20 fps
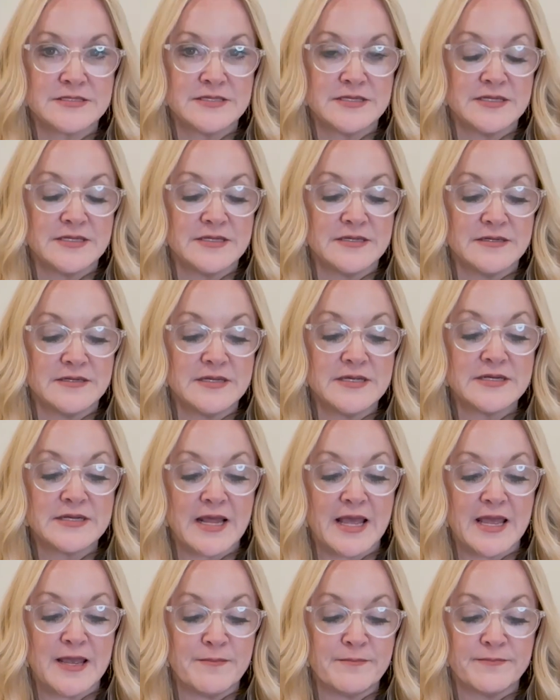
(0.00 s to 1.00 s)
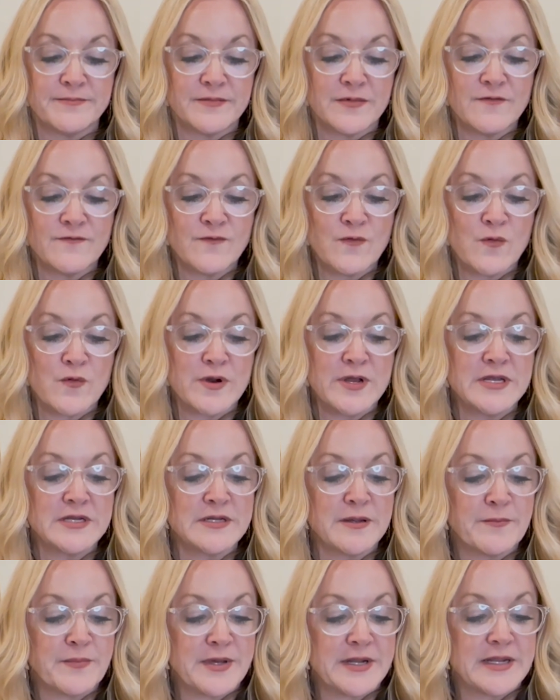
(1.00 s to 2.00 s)
the nickname for it,
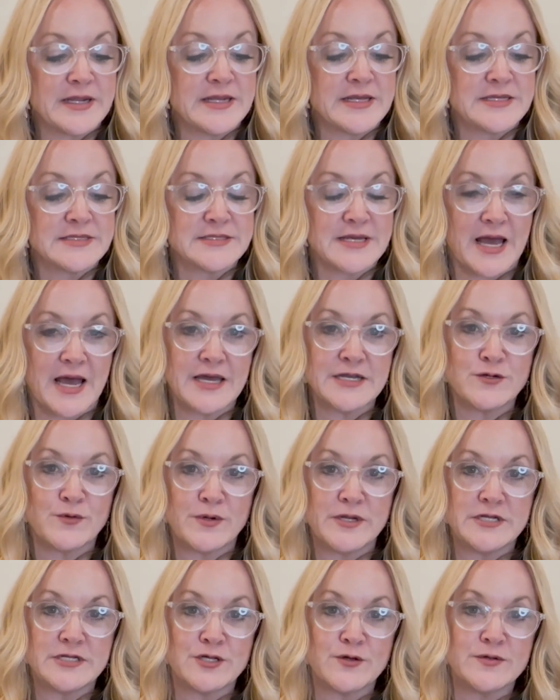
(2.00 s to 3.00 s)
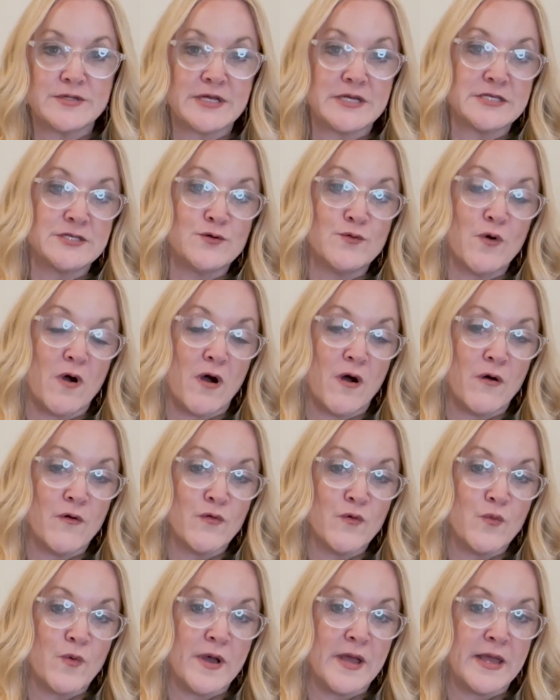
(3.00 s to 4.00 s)
but it is I-22. It takes you all
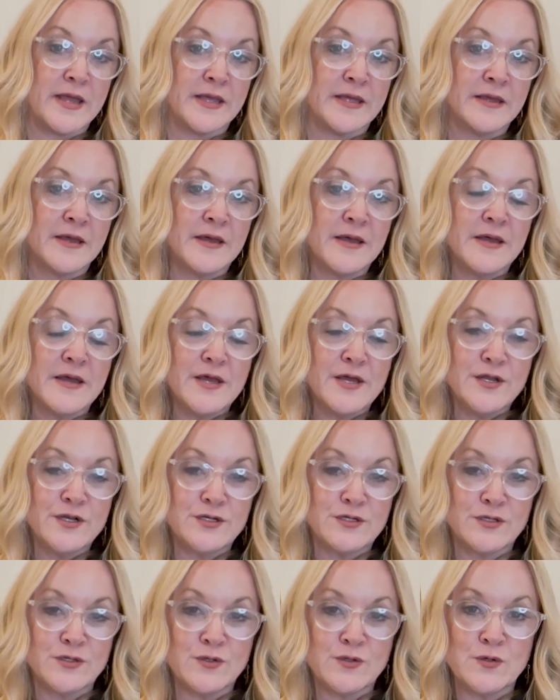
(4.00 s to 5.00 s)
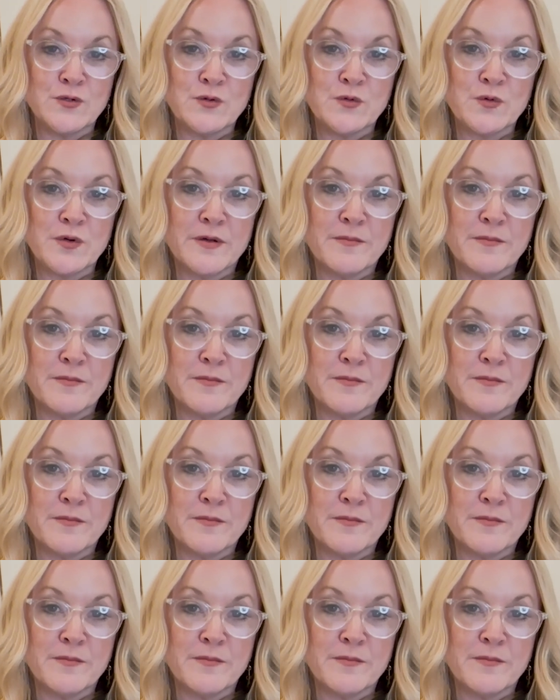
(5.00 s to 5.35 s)
the way to